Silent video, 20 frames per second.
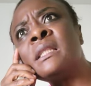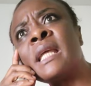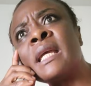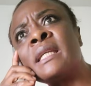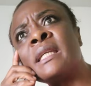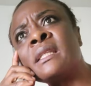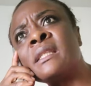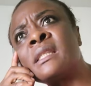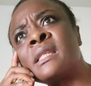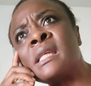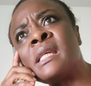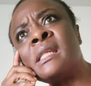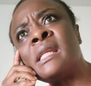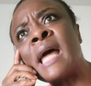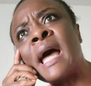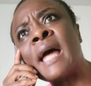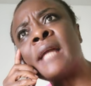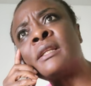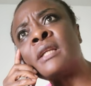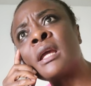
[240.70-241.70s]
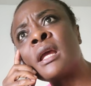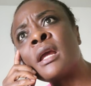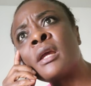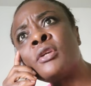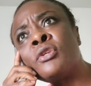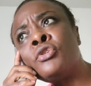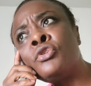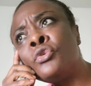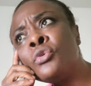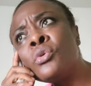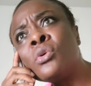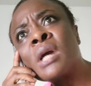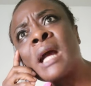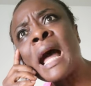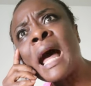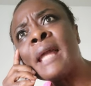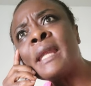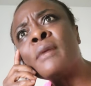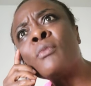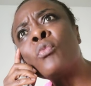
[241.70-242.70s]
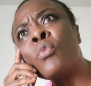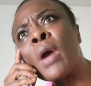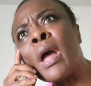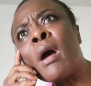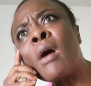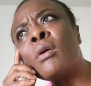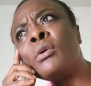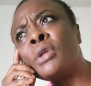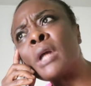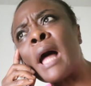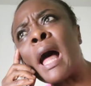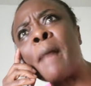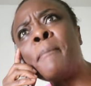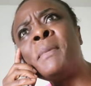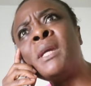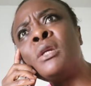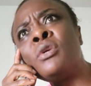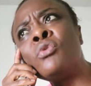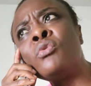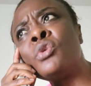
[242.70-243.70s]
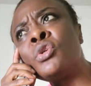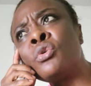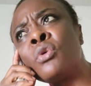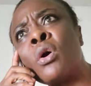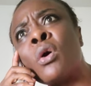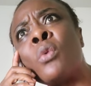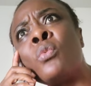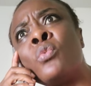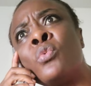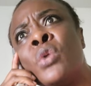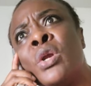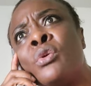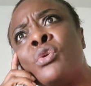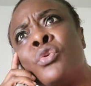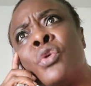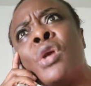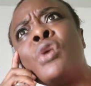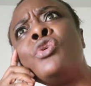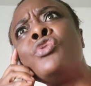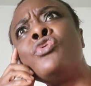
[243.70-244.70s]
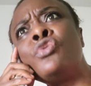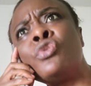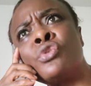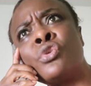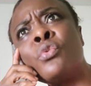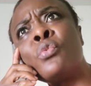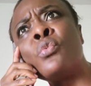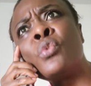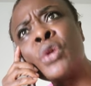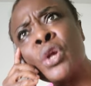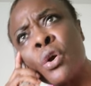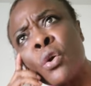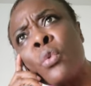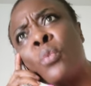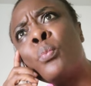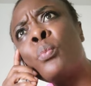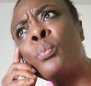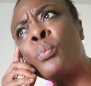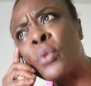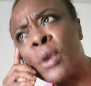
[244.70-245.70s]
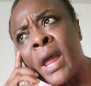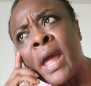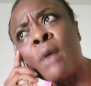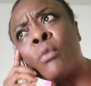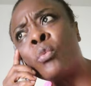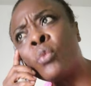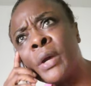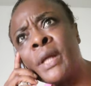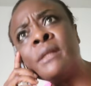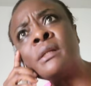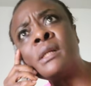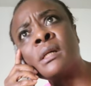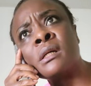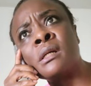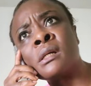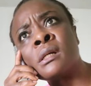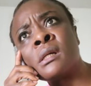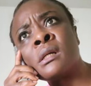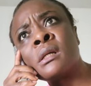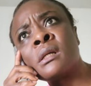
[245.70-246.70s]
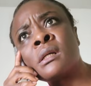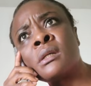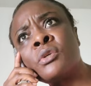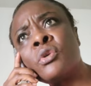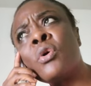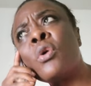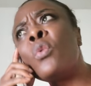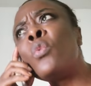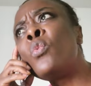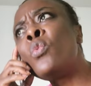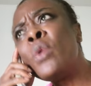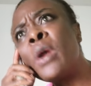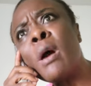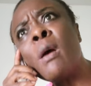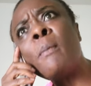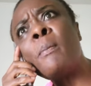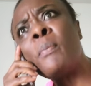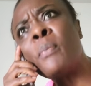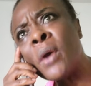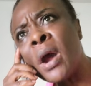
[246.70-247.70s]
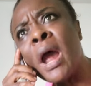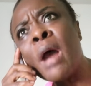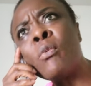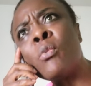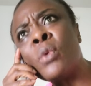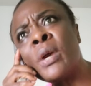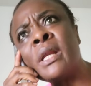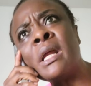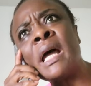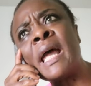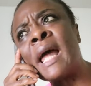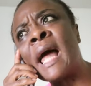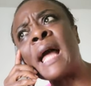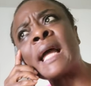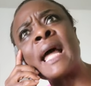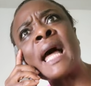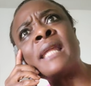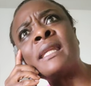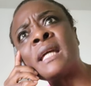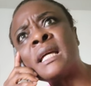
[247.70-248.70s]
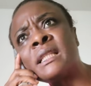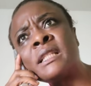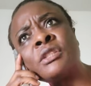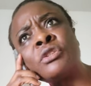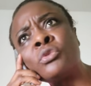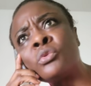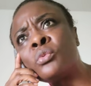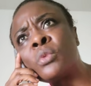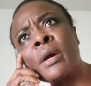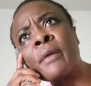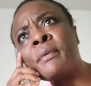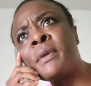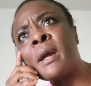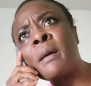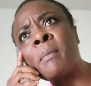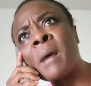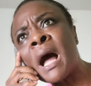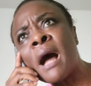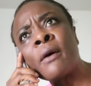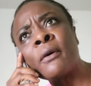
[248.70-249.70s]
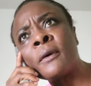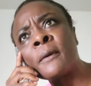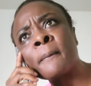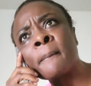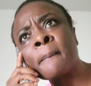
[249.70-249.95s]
they can see that you got it well. I mean you're the real breadwinner. You're a real breadwinner and I got nothing to worry about.